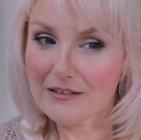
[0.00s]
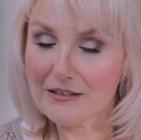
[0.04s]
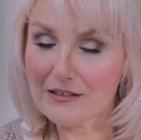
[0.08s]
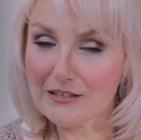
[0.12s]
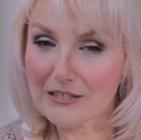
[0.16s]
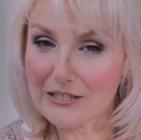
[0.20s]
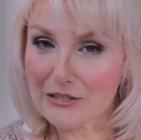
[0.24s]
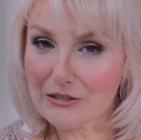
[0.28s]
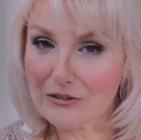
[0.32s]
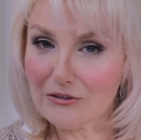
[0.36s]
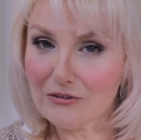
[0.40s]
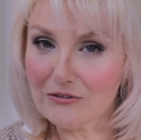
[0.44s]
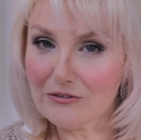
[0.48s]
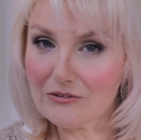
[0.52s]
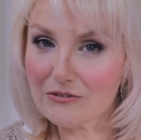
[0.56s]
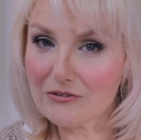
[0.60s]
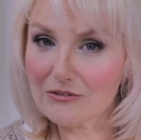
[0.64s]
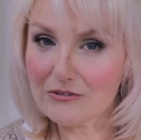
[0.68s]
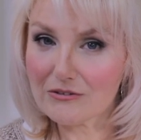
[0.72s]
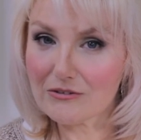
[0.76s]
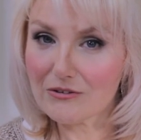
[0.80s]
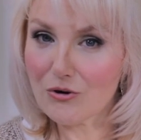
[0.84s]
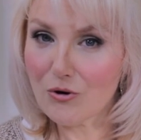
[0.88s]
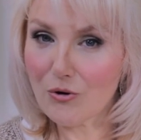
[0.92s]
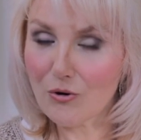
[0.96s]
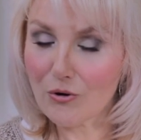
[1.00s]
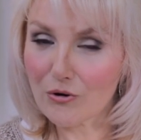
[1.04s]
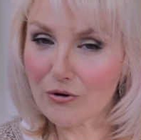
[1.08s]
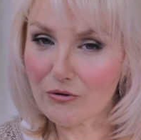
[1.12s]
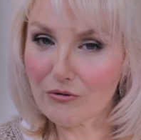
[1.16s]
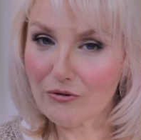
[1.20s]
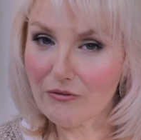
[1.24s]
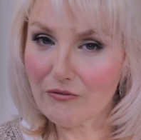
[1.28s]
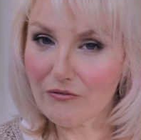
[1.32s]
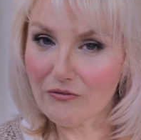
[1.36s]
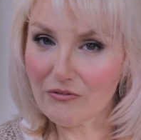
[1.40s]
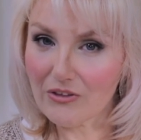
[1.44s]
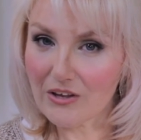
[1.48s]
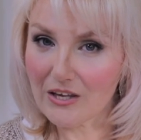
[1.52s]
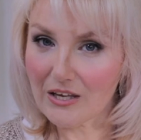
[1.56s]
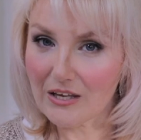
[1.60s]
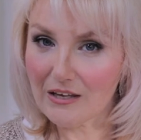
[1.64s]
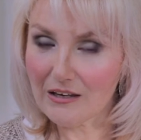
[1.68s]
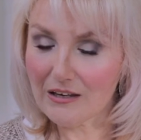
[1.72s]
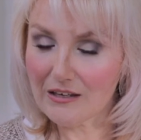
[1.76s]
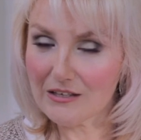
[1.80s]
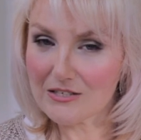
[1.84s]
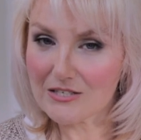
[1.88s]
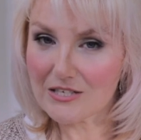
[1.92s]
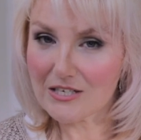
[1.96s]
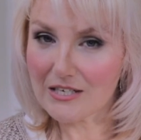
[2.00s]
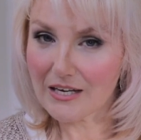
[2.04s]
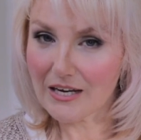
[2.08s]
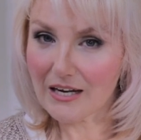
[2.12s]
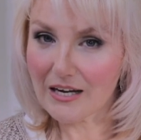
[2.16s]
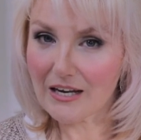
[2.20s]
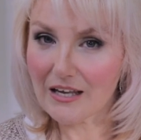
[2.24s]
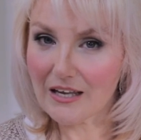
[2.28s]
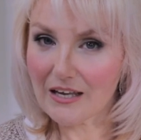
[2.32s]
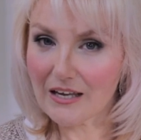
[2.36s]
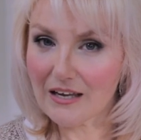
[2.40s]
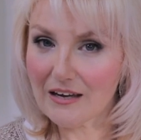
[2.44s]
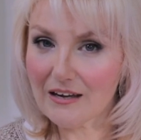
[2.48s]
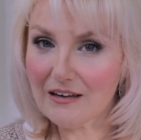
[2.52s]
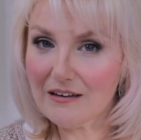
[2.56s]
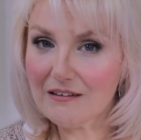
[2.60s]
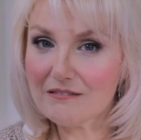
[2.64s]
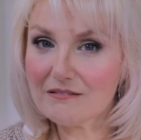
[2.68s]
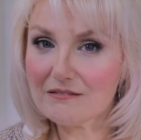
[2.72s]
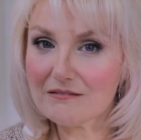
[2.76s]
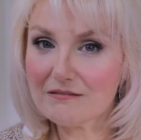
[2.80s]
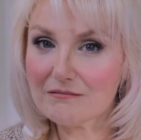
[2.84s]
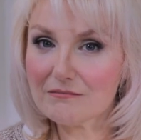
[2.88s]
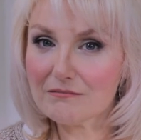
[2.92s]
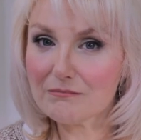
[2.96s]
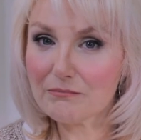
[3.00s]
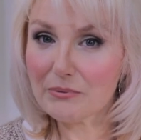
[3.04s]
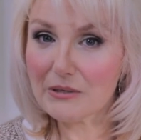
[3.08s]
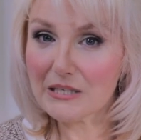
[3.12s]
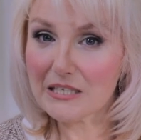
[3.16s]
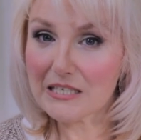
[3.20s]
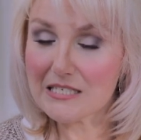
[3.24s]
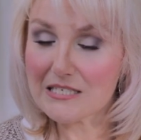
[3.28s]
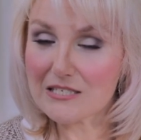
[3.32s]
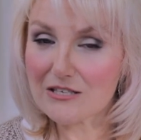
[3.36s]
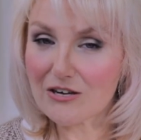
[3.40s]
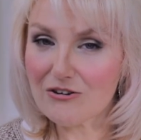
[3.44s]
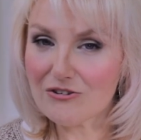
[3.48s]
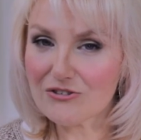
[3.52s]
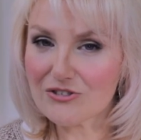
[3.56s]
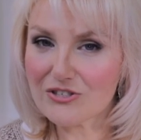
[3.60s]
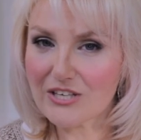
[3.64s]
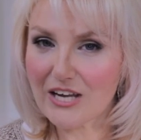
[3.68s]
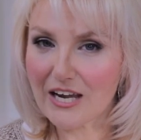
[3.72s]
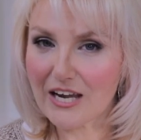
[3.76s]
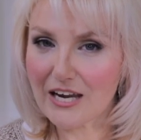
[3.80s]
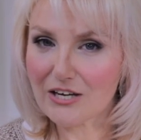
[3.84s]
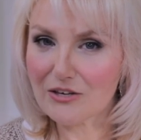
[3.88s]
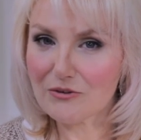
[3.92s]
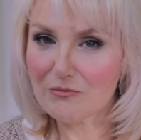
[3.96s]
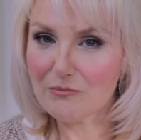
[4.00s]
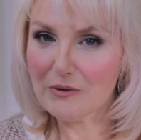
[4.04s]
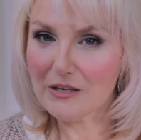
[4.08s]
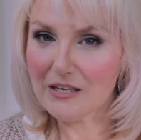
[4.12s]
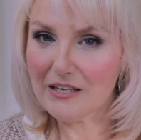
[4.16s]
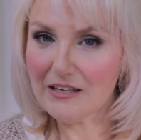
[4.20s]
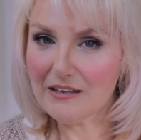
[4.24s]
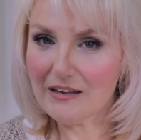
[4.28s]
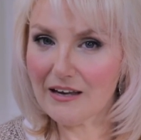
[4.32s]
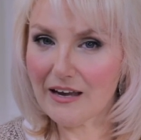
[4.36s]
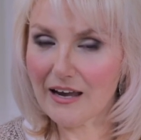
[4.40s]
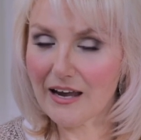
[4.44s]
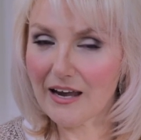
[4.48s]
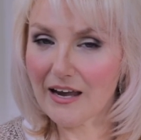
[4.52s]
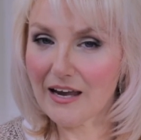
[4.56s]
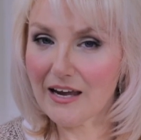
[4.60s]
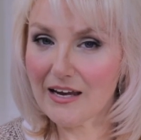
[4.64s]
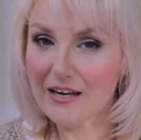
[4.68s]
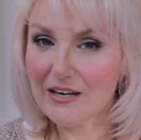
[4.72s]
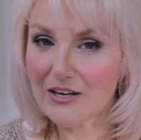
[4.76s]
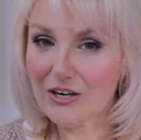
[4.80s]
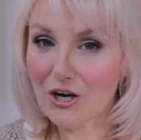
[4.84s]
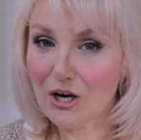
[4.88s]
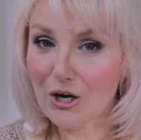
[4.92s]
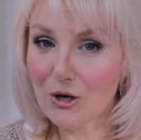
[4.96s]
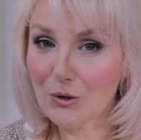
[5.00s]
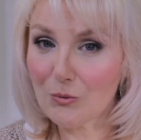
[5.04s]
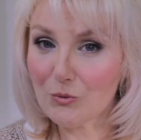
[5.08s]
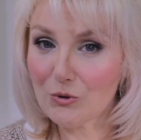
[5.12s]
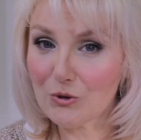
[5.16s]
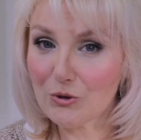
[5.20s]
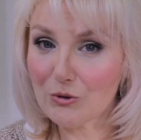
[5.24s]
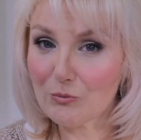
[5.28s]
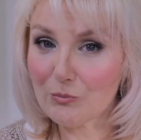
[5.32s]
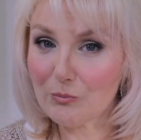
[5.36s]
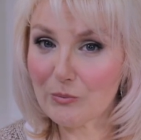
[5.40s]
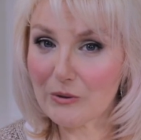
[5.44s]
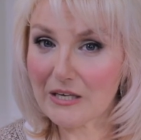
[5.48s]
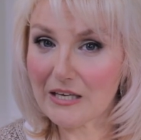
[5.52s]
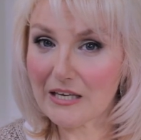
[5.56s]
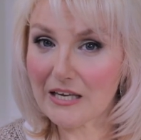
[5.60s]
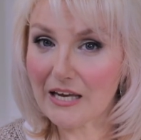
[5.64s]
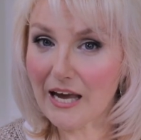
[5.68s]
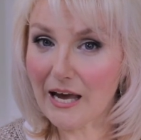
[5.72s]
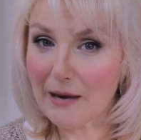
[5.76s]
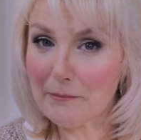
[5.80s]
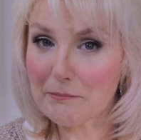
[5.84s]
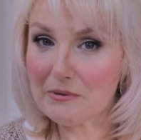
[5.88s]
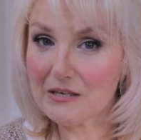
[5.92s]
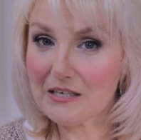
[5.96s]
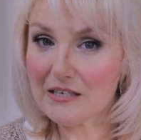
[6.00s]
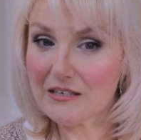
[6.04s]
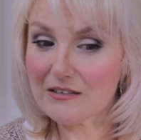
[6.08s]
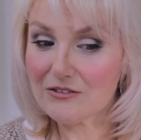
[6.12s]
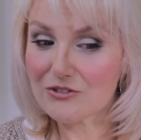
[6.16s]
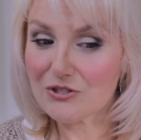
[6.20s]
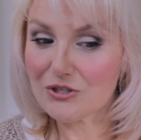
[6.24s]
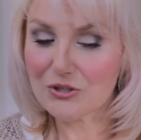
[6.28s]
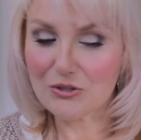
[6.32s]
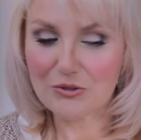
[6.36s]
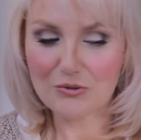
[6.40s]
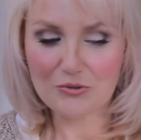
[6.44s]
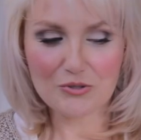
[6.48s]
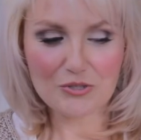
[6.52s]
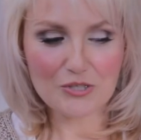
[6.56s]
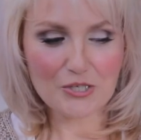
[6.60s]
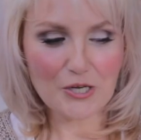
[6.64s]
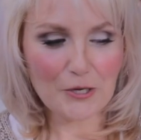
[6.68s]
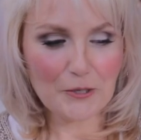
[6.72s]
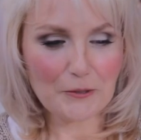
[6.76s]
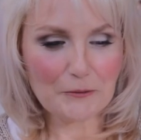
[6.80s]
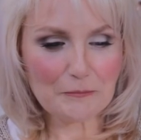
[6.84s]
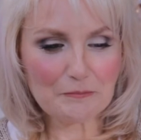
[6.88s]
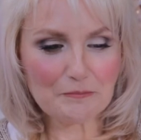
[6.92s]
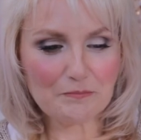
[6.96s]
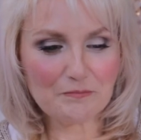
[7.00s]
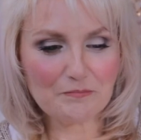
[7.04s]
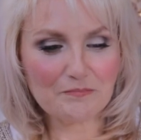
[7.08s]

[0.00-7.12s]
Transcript: little corner of the internet here, please contact me and I will be happy to do so.